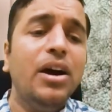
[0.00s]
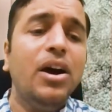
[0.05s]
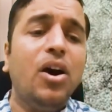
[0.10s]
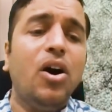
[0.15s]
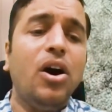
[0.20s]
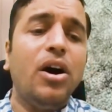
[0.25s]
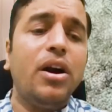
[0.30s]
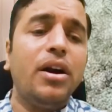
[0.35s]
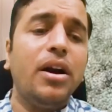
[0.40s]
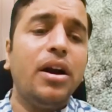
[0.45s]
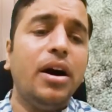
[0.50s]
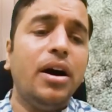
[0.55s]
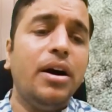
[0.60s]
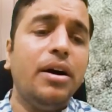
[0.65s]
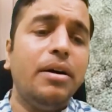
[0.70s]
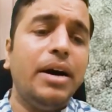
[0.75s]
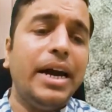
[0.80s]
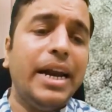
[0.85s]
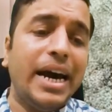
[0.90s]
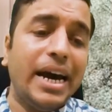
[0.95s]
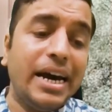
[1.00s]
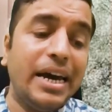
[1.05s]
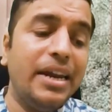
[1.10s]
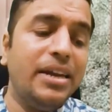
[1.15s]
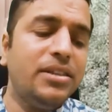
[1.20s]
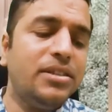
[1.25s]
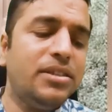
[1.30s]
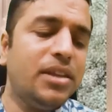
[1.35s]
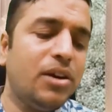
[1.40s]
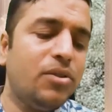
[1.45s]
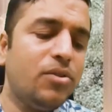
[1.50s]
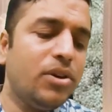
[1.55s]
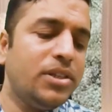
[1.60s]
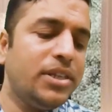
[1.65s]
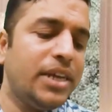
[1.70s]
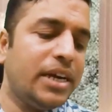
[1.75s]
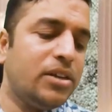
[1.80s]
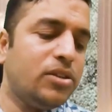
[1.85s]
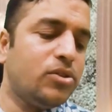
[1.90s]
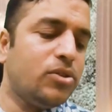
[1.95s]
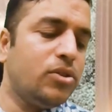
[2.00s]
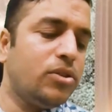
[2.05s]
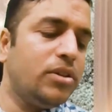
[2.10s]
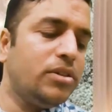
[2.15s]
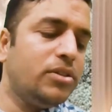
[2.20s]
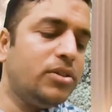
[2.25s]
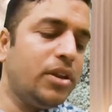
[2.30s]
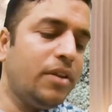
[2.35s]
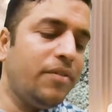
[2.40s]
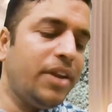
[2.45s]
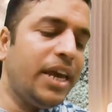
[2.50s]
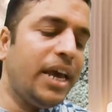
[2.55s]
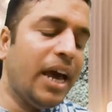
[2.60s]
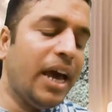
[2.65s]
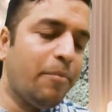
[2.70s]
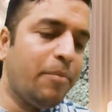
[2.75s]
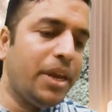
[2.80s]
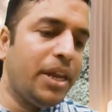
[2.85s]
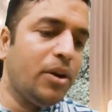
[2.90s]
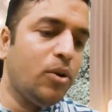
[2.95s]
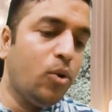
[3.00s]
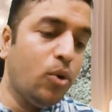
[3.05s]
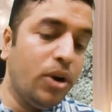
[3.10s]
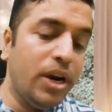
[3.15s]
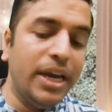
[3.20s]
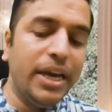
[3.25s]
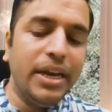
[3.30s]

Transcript: or an occurrence that was exclusively happening only